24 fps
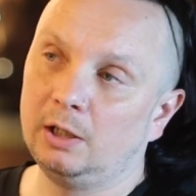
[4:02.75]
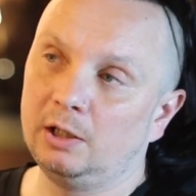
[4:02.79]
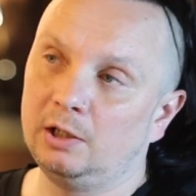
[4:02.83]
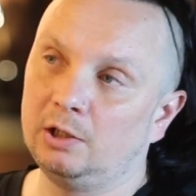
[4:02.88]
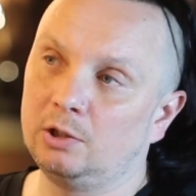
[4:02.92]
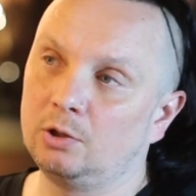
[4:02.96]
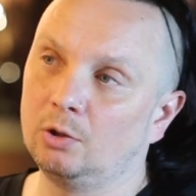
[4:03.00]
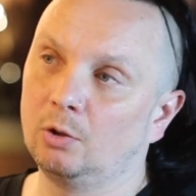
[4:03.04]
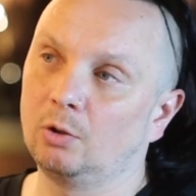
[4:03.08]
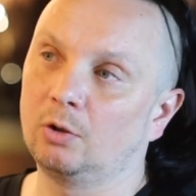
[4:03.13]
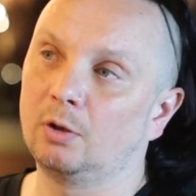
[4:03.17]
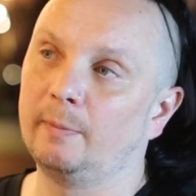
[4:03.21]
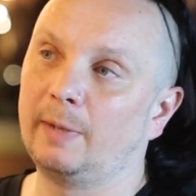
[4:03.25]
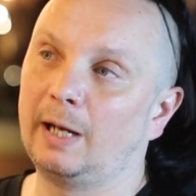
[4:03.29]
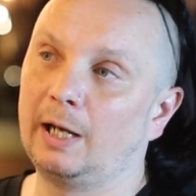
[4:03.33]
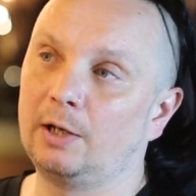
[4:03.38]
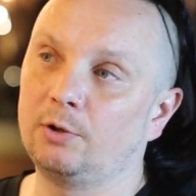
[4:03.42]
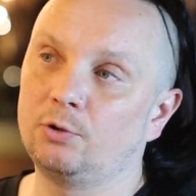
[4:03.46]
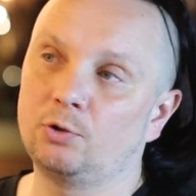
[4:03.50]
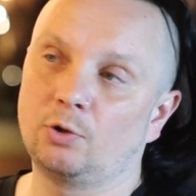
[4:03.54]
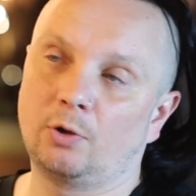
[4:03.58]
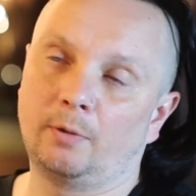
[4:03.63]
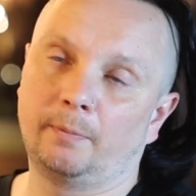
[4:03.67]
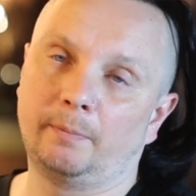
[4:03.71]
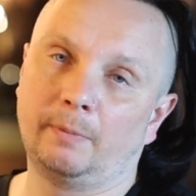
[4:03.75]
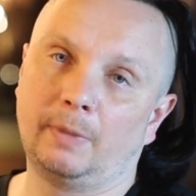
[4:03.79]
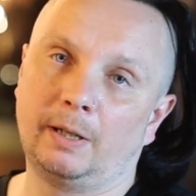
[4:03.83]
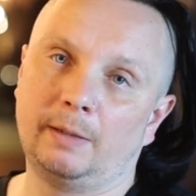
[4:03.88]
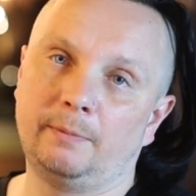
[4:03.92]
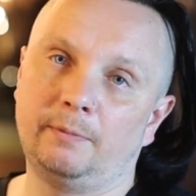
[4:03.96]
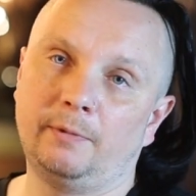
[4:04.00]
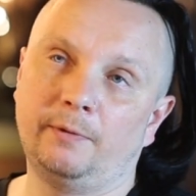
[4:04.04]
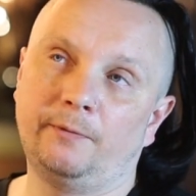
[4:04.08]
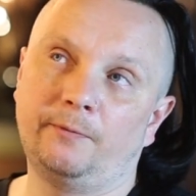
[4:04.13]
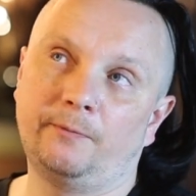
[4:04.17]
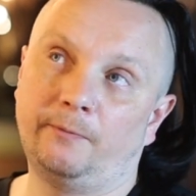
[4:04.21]
You're talking about a drop
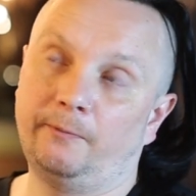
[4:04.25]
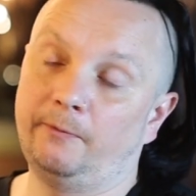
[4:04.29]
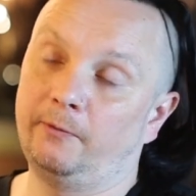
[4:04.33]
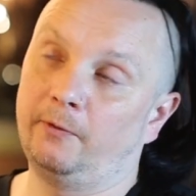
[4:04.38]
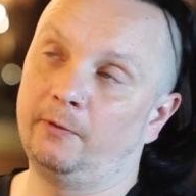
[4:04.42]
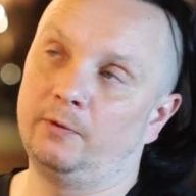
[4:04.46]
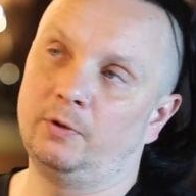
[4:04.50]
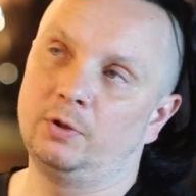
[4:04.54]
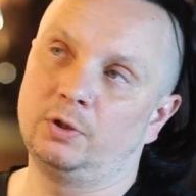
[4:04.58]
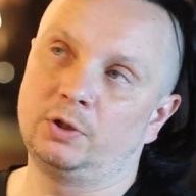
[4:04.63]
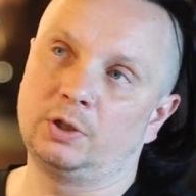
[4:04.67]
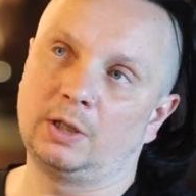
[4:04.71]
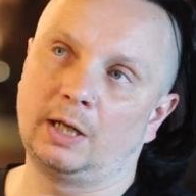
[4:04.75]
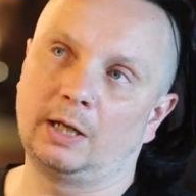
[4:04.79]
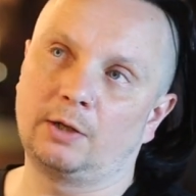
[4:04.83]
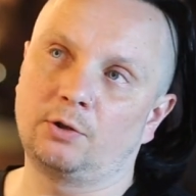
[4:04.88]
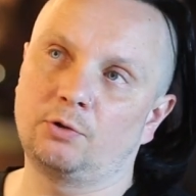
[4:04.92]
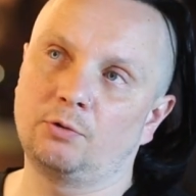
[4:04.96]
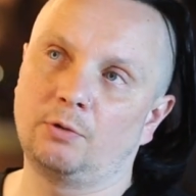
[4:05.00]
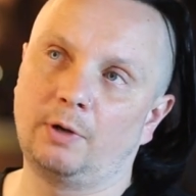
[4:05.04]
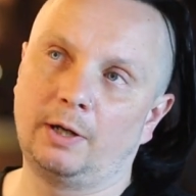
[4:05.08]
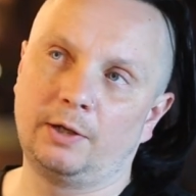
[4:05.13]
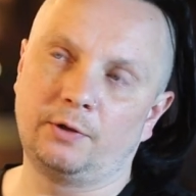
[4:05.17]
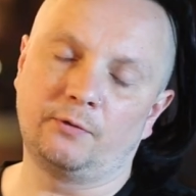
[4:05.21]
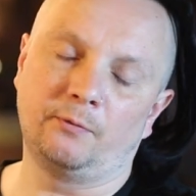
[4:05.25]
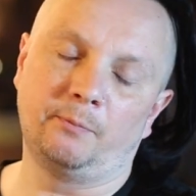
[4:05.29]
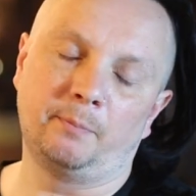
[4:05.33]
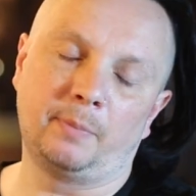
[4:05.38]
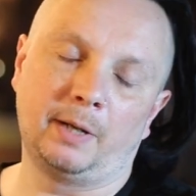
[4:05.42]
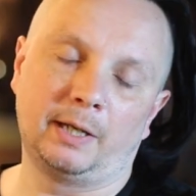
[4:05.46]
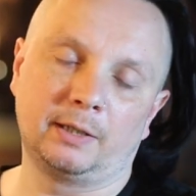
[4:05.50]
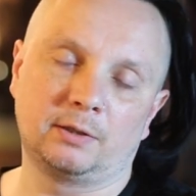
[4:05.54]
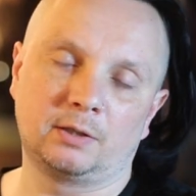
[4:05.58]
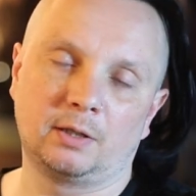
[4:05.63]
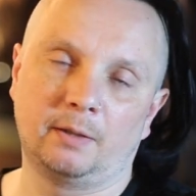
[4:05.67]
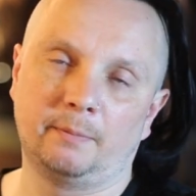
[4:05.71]
maybe for a saturation
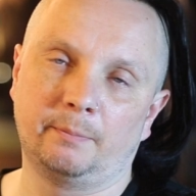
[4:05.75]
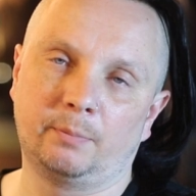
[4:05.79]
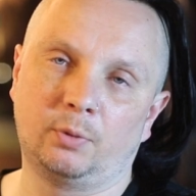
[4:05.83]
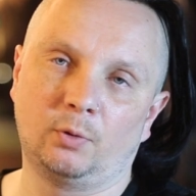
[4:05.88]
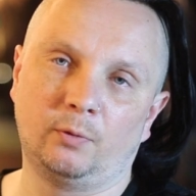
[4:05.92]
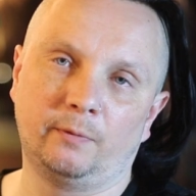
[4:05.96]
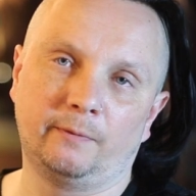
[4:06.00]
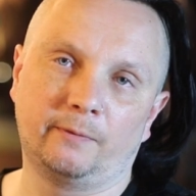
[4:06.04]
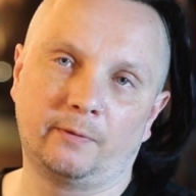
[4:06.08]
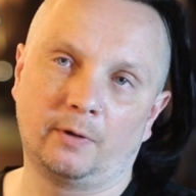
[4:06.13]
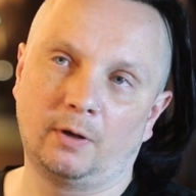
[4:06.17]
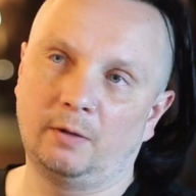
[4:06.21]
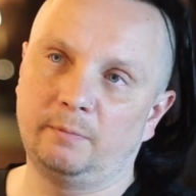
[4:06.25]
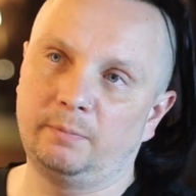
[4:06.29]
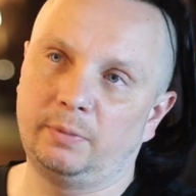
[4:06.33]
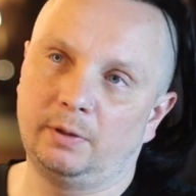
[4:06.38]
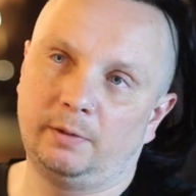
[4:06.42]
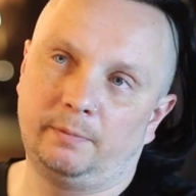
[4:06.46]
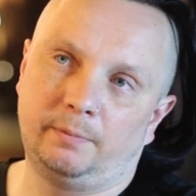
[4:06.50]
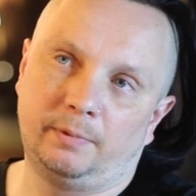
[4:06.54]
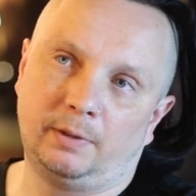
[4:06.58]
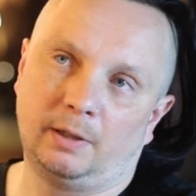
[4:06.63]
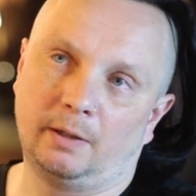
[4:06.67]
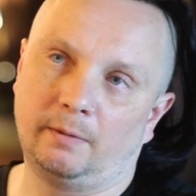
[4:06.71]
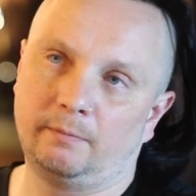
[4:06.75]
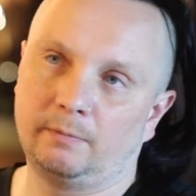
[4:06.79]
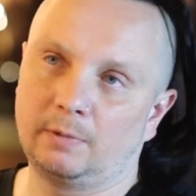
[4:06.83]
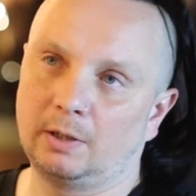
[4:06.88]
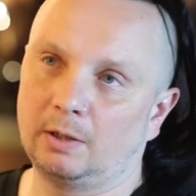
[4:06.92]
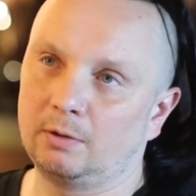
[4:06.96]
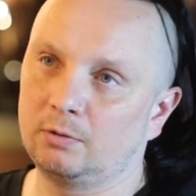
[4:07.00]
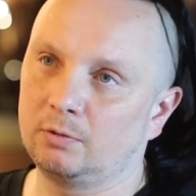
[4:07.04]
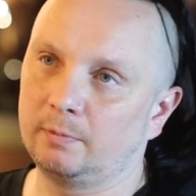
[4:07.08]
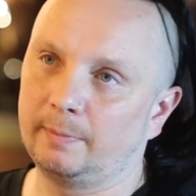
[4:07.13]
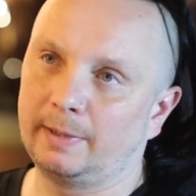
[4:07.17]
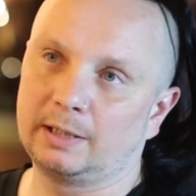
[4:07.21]
about 10.5 ppm
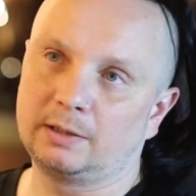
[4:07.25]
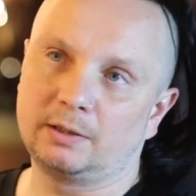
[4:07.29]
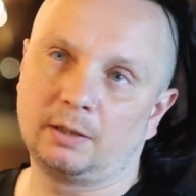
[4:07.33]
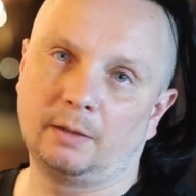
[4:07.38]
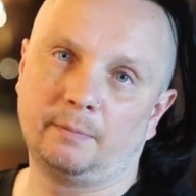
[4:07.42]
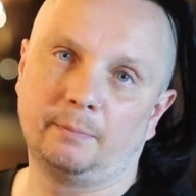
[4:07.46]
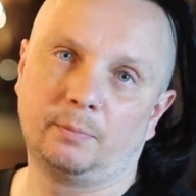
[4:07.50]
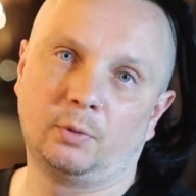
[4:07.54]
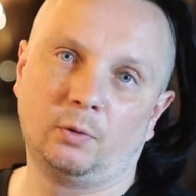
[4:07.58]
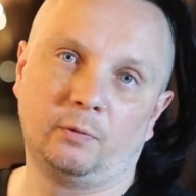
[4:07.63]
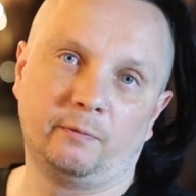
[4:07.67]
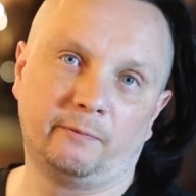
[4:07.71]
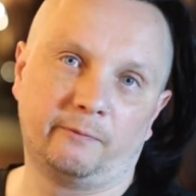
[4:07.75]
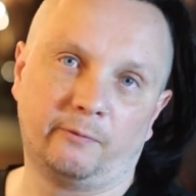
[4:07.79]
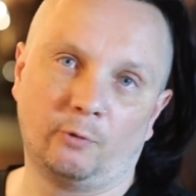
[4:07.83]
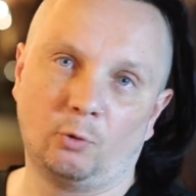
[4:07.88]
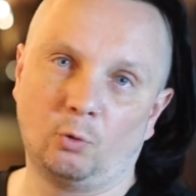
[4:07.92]
down to about 10.4.